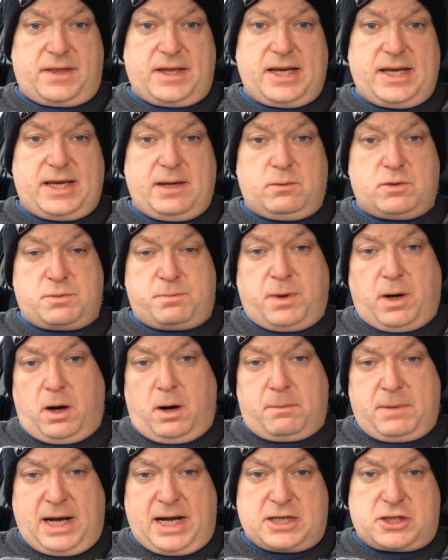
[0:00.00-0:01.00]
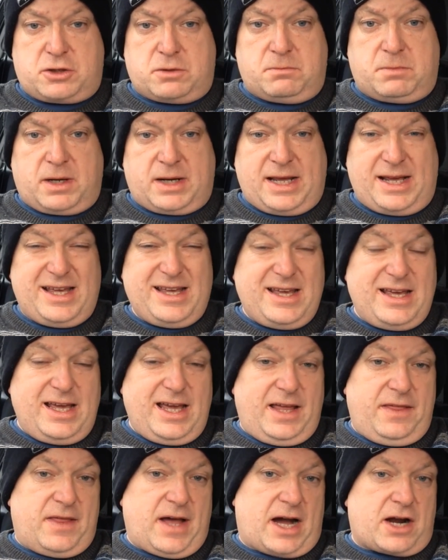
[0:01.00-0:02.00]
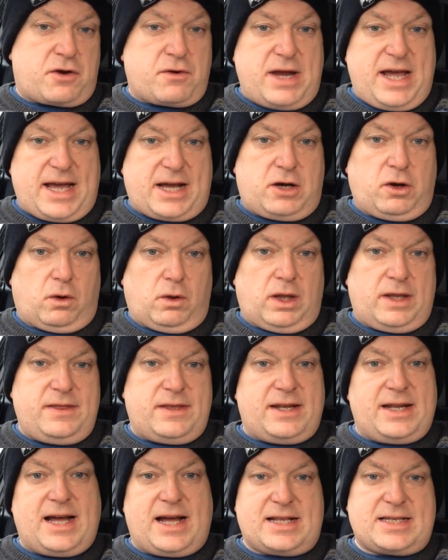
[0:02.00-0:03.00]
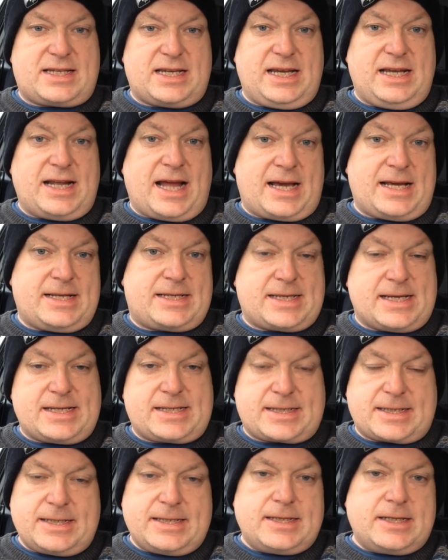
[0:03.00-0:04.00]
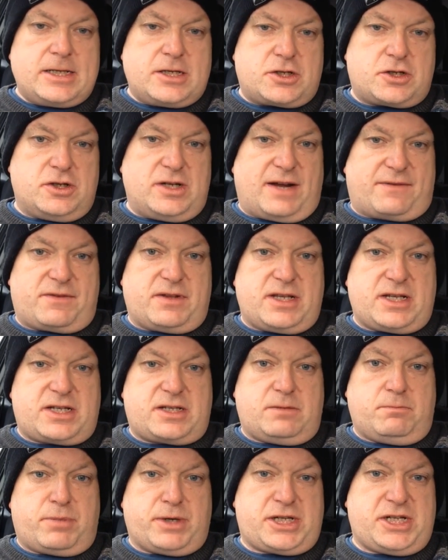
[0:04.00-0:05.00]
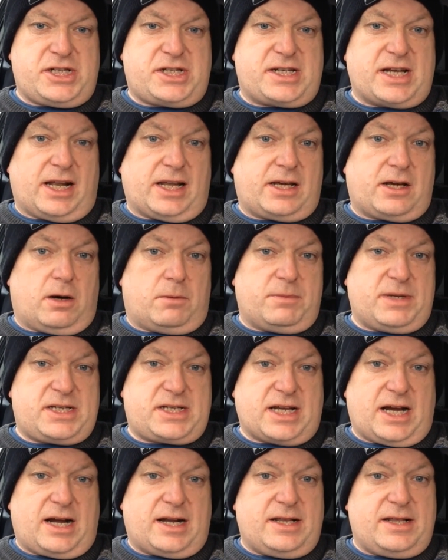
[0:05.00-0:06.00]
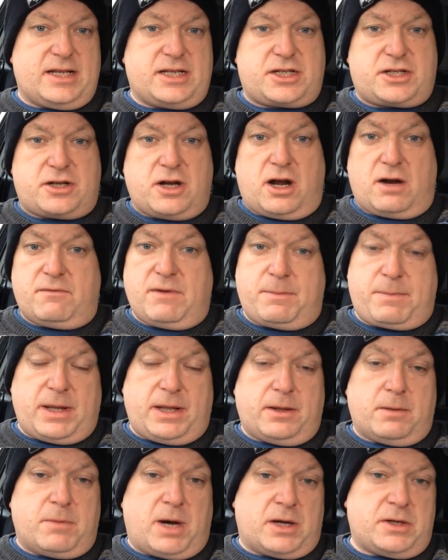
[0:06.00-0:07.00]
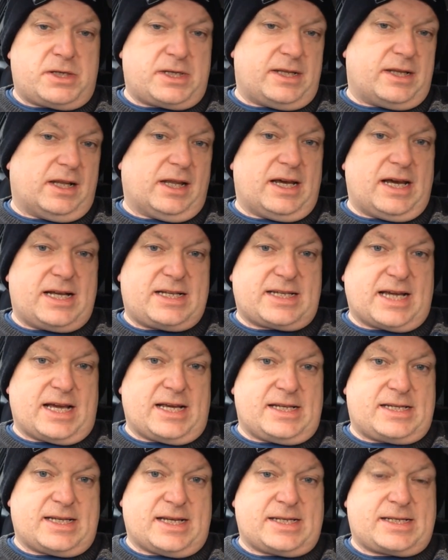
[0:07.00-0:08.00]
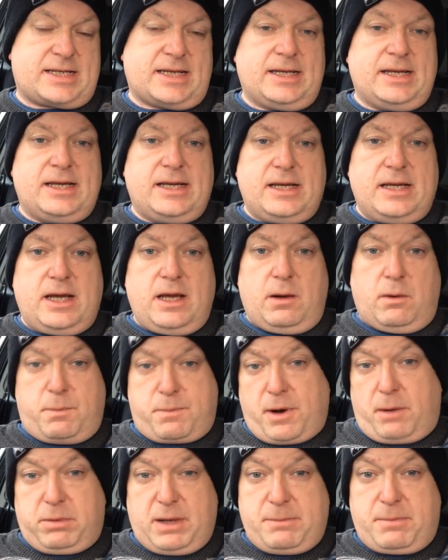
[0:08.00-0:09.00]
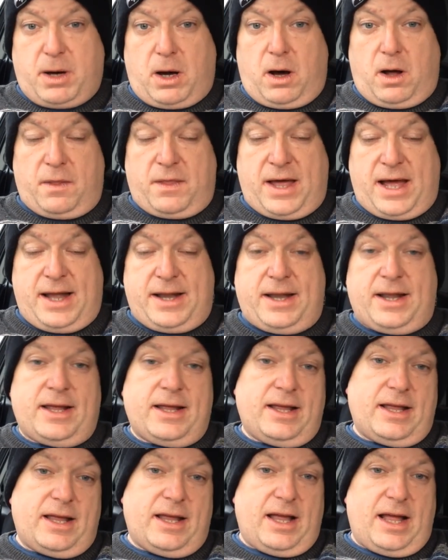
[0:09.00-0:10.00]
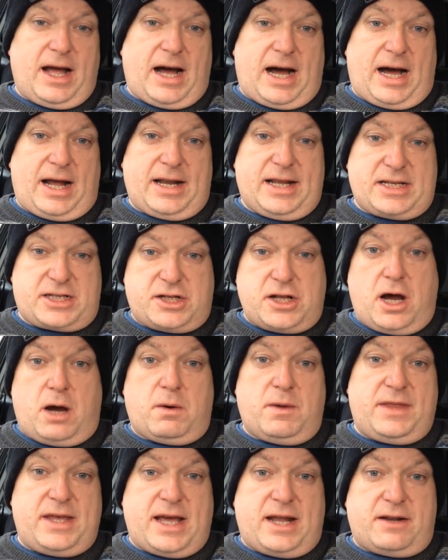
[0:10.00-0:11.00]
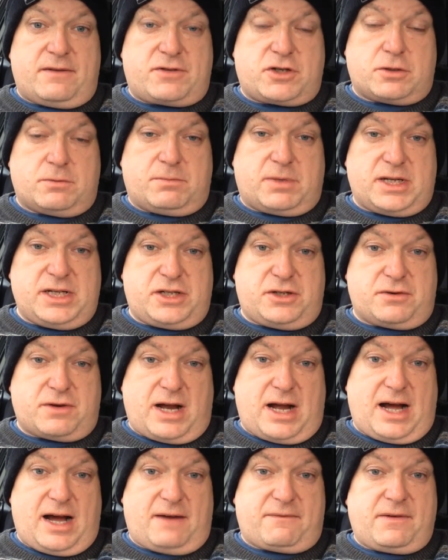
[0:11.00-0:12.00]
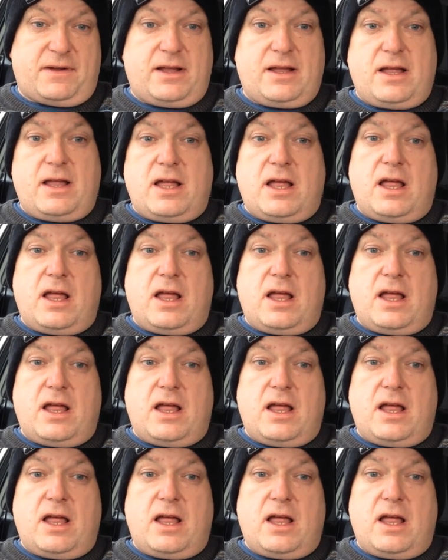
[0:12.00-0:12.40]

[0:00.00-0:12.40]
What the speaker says: I think it was bought by somebody in that great cull in the 1980s, soon after this British Telecom decided they'd start ripping them out in the late 80s. It was probably bought then, and it's now at the end of somebody's drive.